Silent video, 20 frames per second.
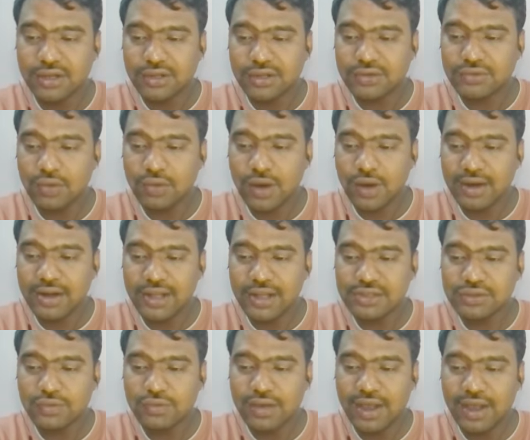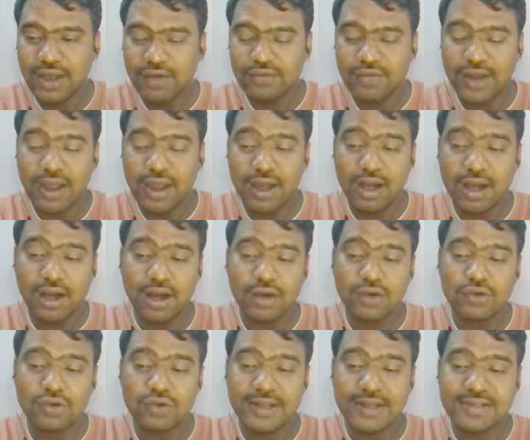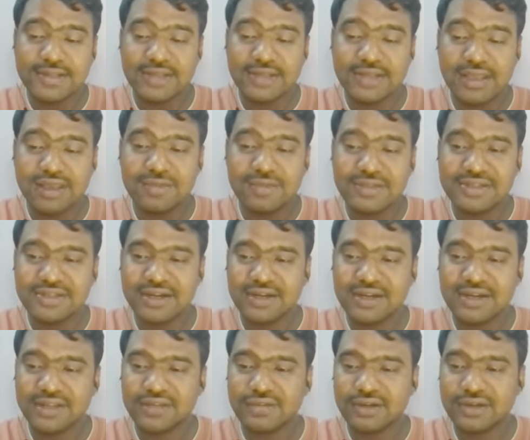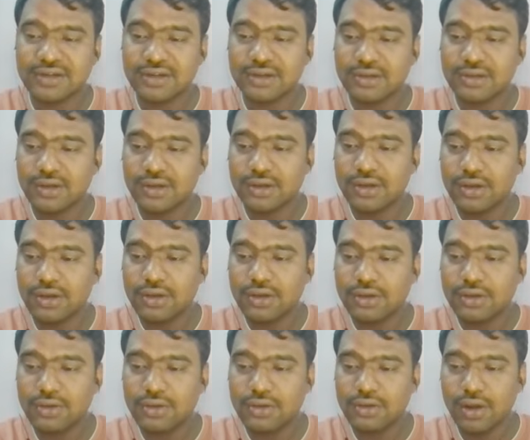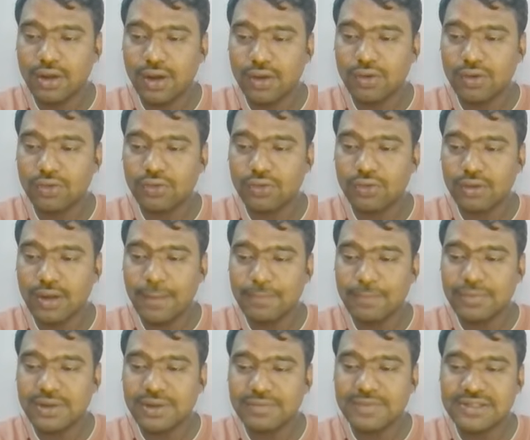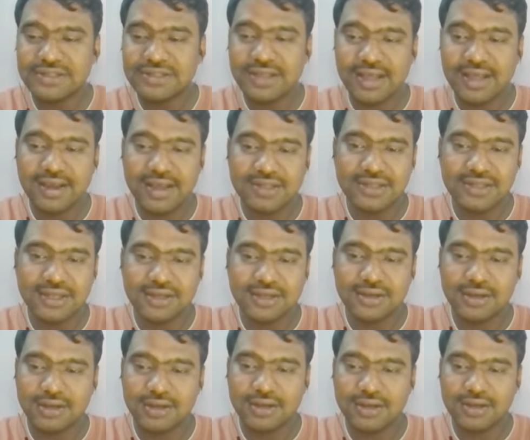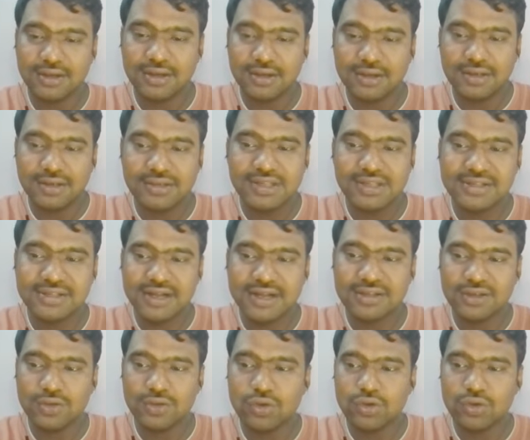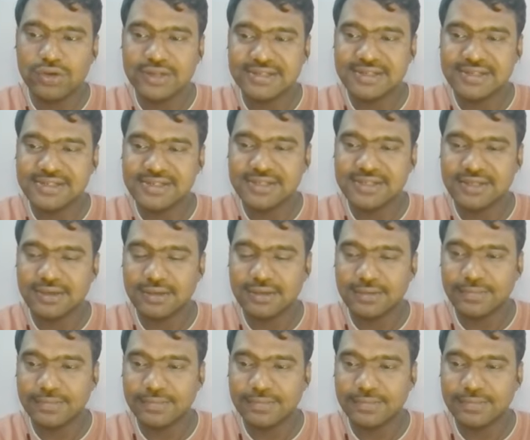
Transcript: So and also we have utilized the email status filter. Now company means like I think these are the good results.